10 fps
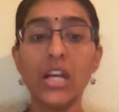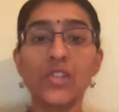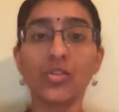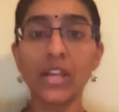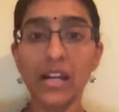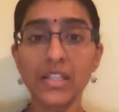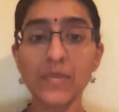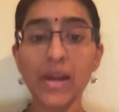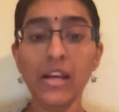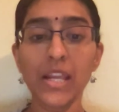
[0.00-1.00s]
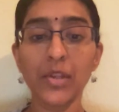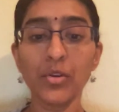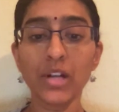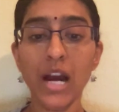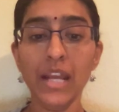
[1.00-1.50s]
So that is where, like,
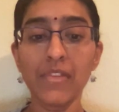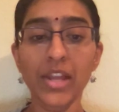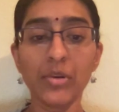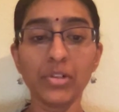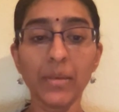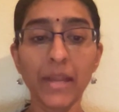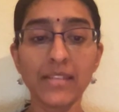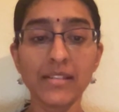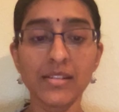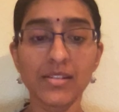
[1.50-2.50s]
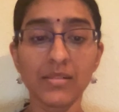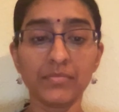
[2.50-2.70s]
Karya Vaigundam exists.